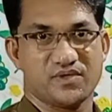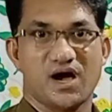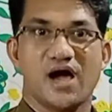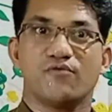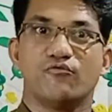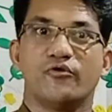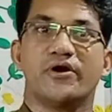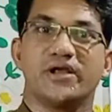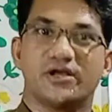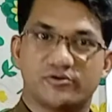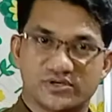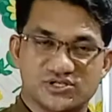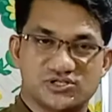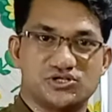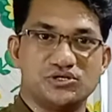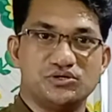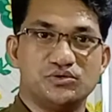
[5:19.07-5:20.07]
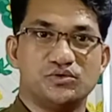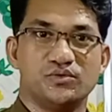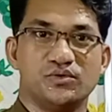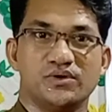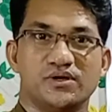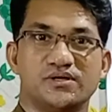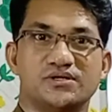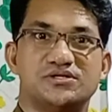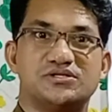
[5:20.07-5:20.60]
I would request you
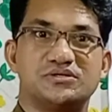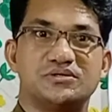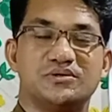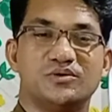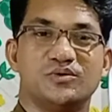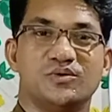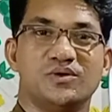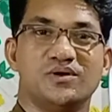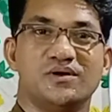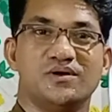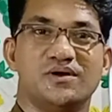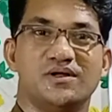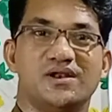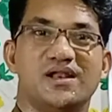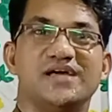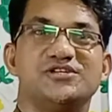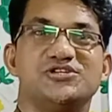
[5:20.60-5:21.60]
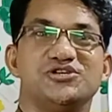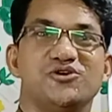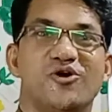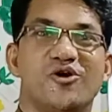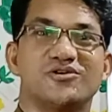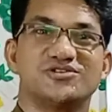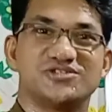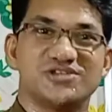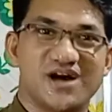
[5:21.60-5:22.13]
to let
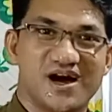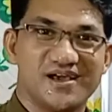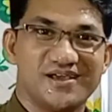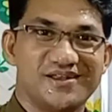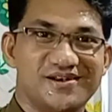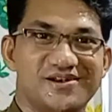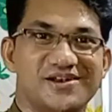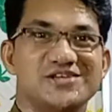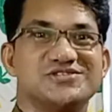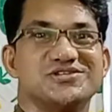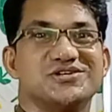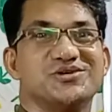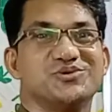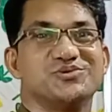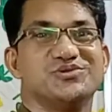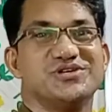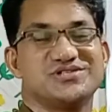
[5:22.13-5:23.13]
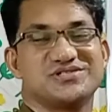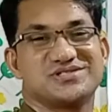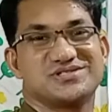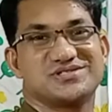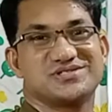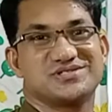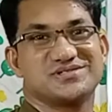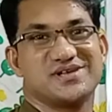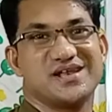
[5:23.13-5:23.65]
your child listen to
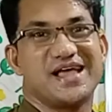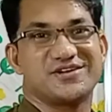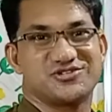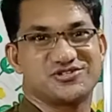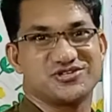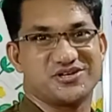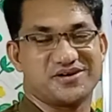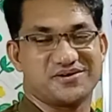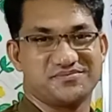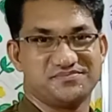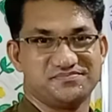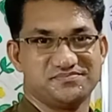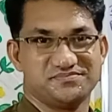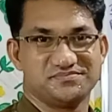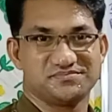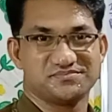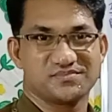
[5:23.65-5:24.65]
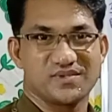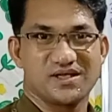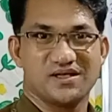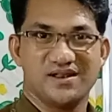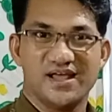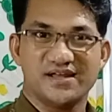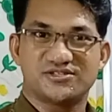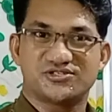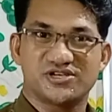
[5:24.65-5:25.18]
this lecture.
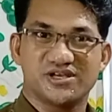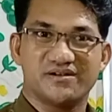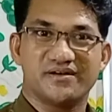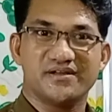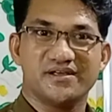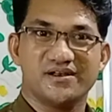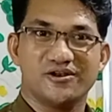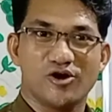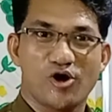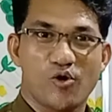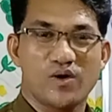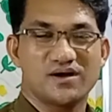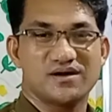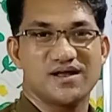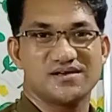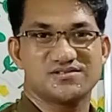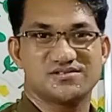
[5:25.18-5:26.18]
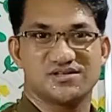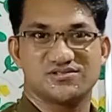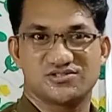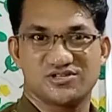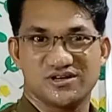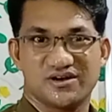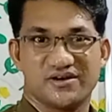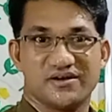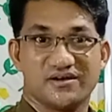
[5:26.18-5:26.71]
Let children in lower classes,
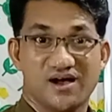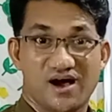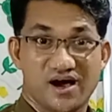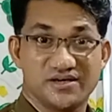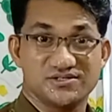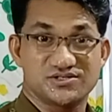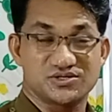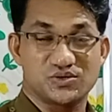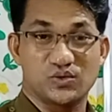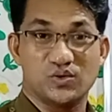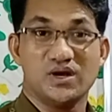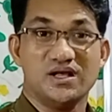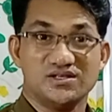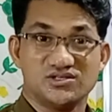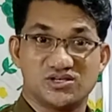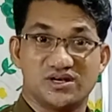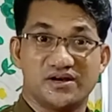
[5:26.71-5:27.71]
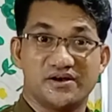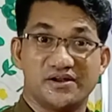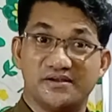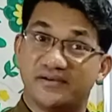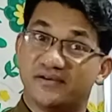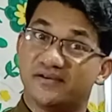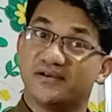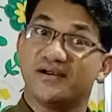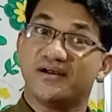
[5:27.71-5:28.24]
children in high school, children
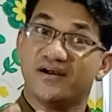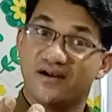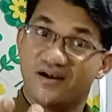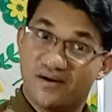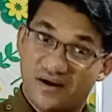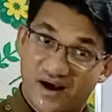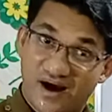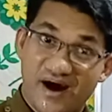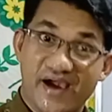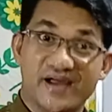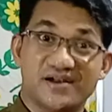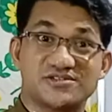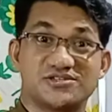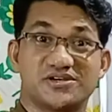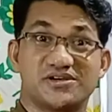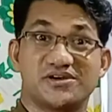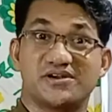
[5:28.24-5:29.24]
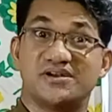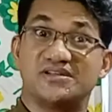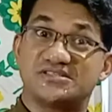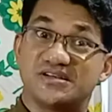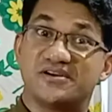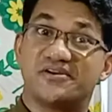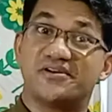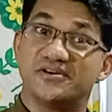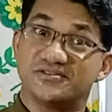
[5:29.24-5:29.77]
in higher secondary,
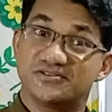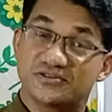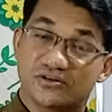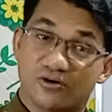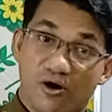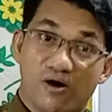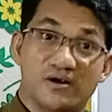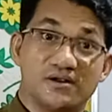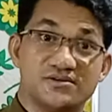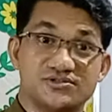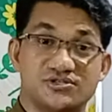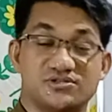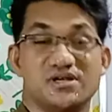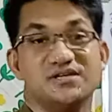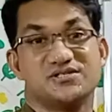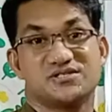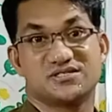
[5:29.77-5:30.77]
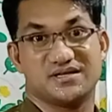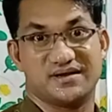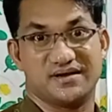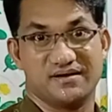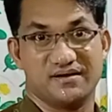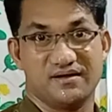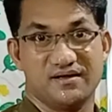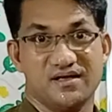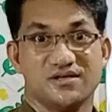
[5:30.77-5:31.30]
children in college listen
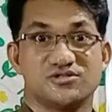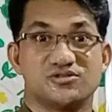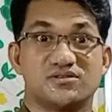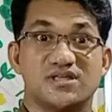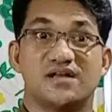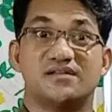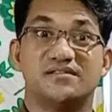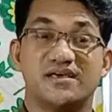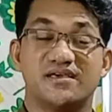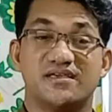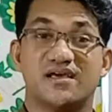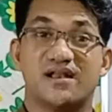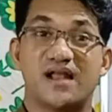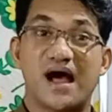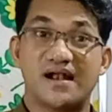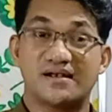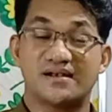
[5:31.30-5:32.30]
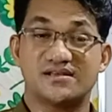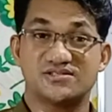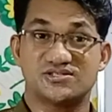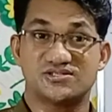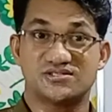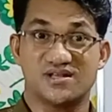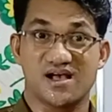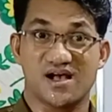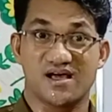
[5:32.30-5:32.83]
so that they can
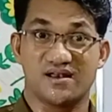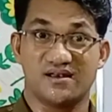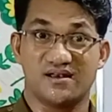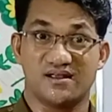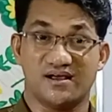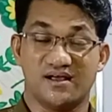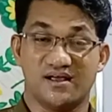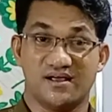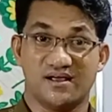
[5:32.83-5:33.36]
understand